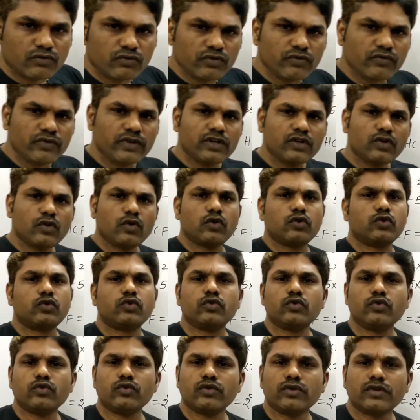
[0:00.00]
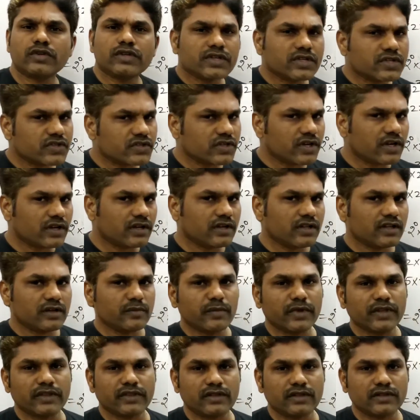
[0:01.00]
we will go to shorter
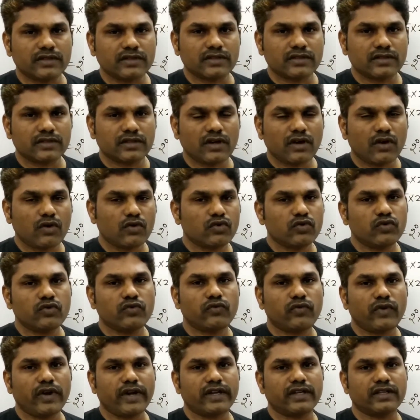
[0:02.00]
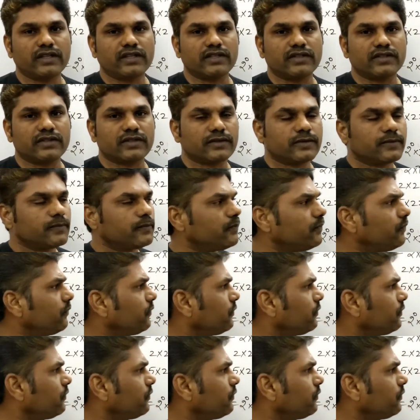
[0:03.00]
methods. How to find this?